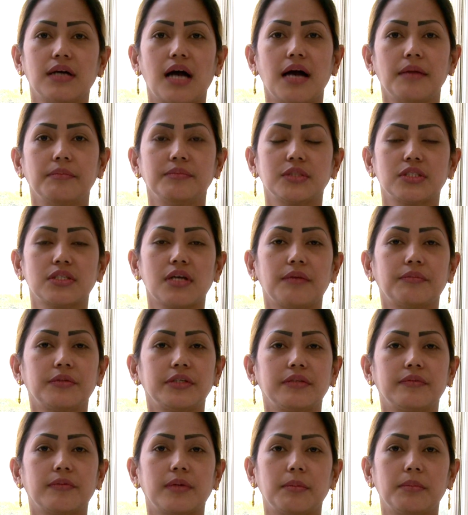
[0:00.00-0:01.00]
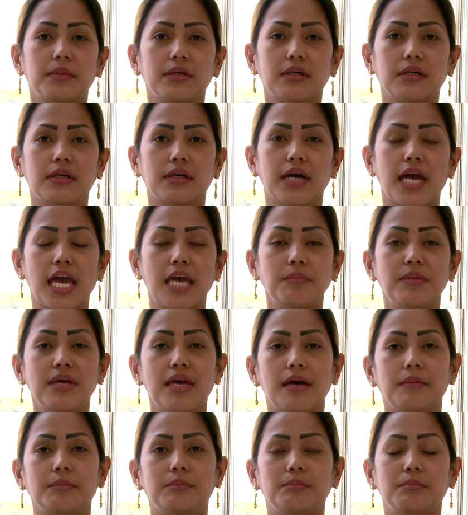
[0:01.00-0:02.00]
I'm suffered from
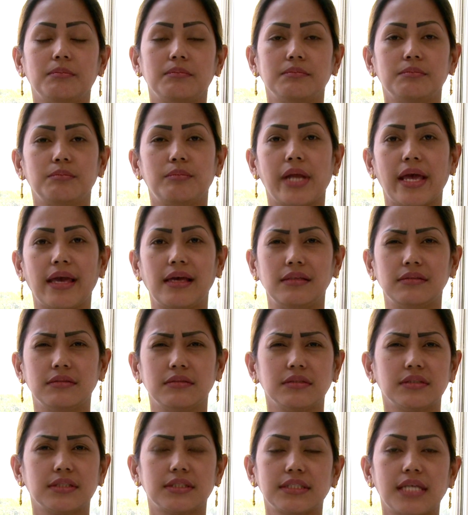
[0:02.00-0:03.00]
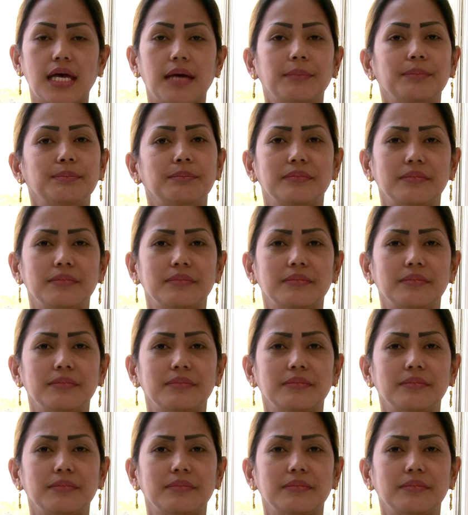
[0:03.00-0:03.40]
AVM brain stem.